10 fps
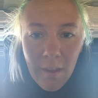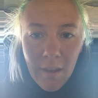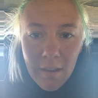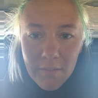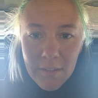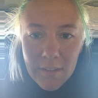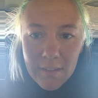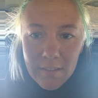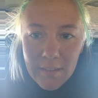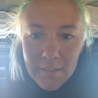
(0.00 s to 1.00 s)
of
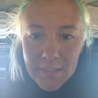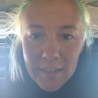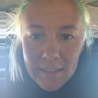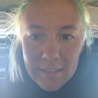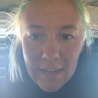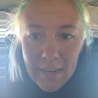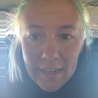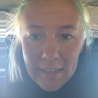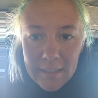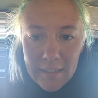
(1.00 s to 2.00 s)
the left side of the
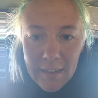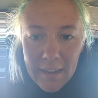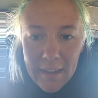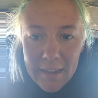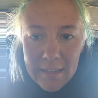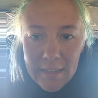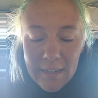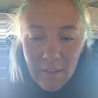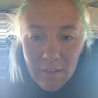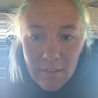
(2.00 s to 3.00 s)
tank, and
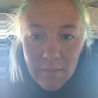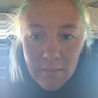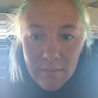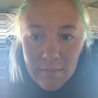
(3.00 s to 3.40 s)
it'll